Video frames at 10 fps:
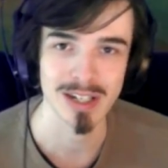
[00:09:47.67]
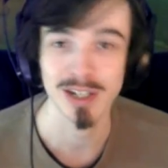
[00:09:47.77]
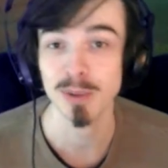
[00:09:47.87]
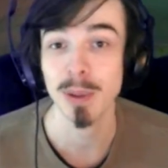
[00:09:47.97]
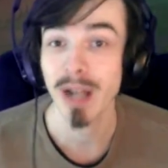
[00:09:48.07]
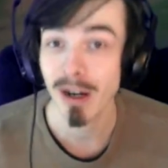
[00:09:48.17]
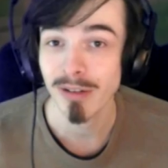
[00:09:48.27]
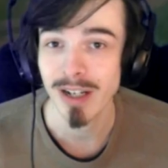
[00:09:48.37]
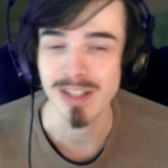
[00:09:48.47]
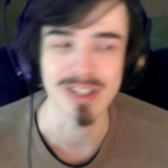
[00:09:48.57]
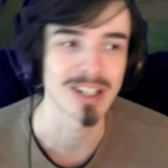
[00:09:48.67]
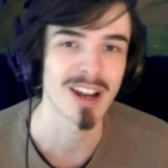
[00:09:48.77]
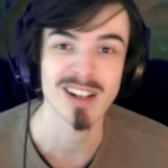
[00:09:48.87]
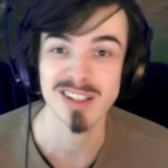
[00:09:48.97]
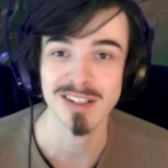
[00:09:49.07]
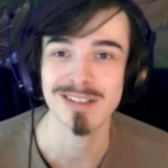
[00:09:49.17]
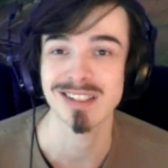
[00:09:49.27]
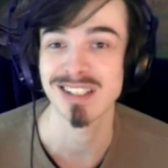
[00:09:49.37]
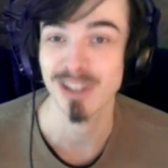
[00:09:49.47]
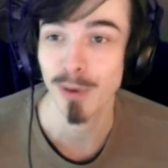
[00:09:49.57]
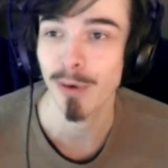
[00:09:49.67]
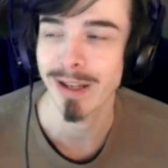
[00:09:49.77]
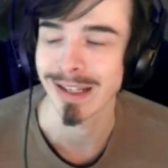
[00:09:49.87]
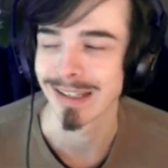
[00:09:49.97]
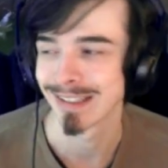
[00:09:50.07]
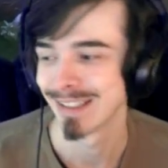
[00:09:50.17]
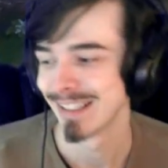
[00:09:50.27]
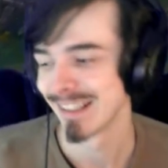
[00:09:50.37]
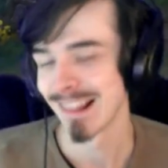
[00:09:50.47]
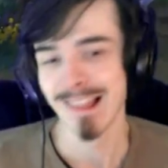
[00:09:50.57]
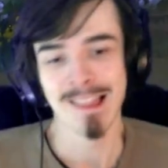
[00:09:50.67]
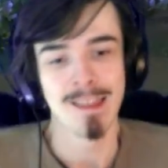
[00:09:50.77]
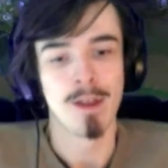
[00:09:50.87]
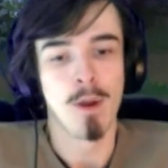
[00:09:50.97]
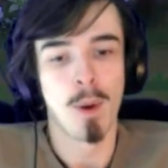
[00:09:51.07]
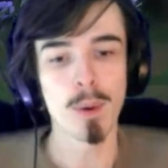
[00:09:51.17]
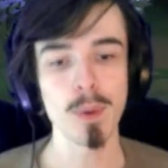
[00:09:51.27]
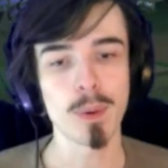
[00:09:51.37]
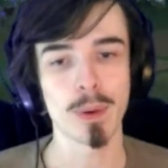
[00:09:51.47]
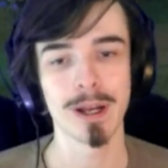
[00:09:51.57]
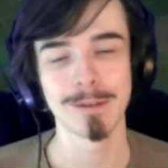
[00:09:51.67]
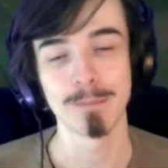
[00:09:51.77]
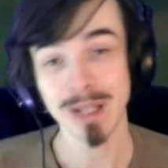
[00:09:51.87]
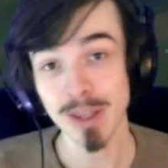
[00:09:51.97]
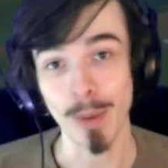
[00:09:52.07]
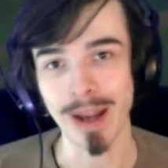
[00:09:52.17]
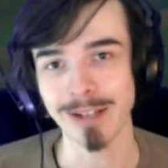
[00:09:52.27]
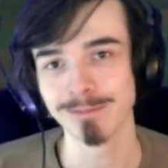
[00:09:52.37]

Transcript: they just want outrage, and it kind of sucks, and it's annoying. Whew. But either way,